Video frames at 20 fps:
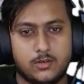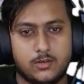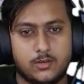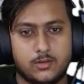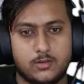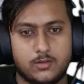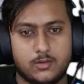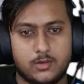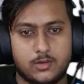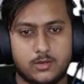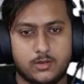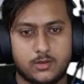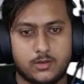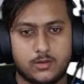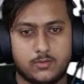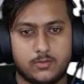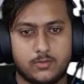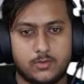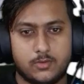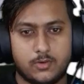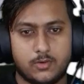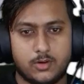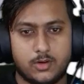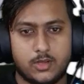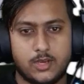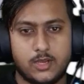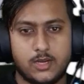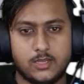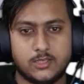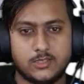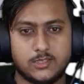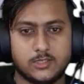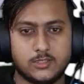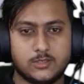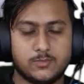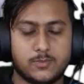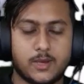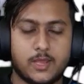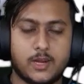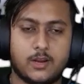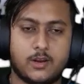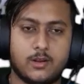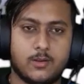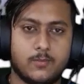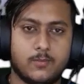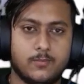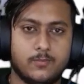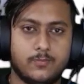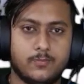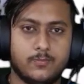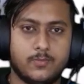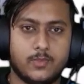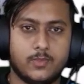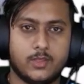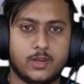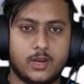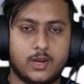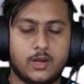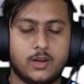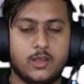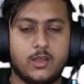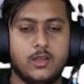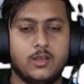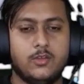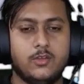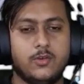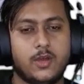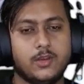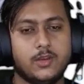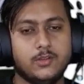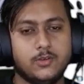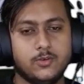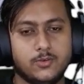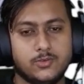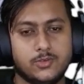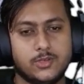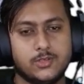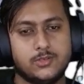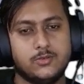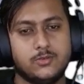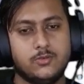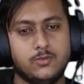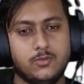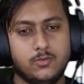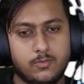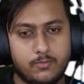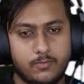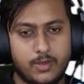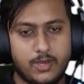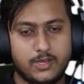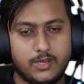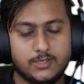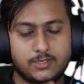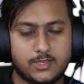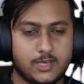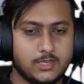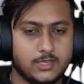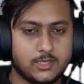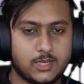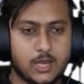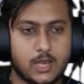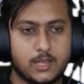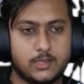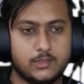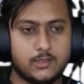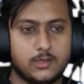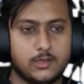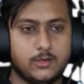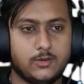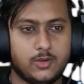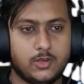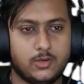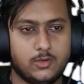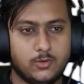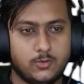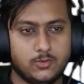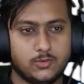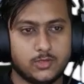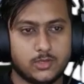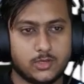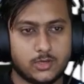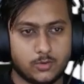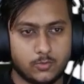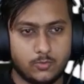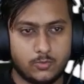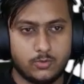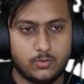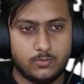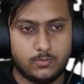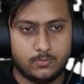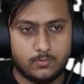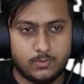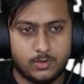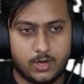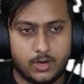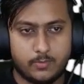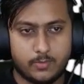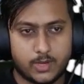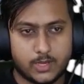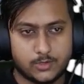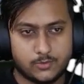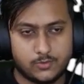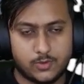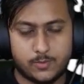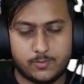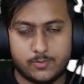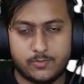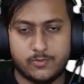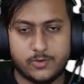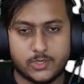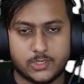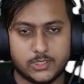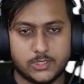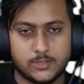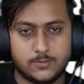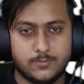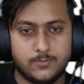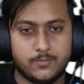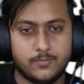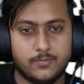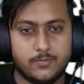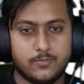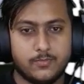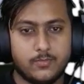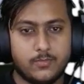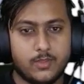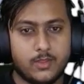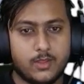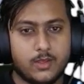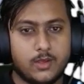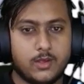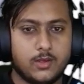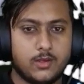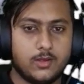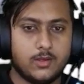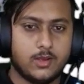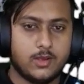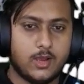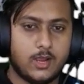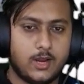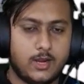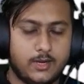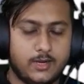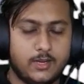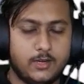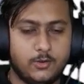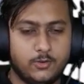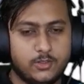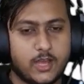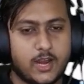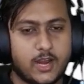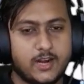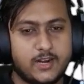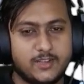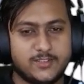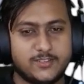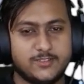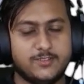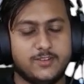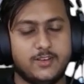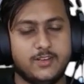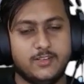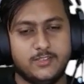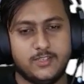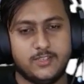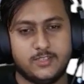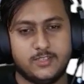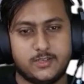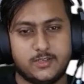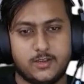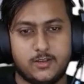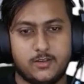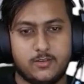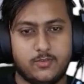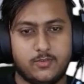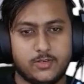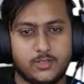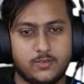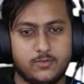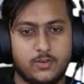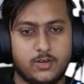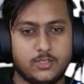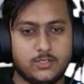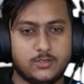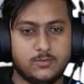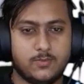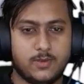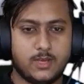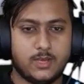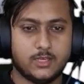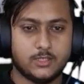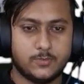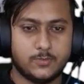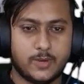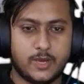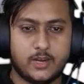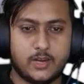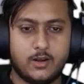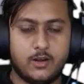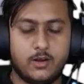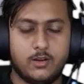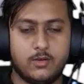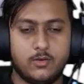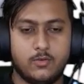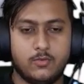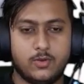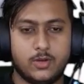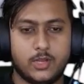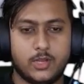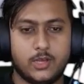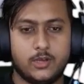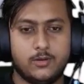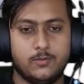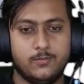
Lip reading: what do you call, helix and spiral, right? You can use this to make a sketch, and then you can use a tool named as swept feature. I'll tell you that as well. Just first of all, let's make a spiral over here,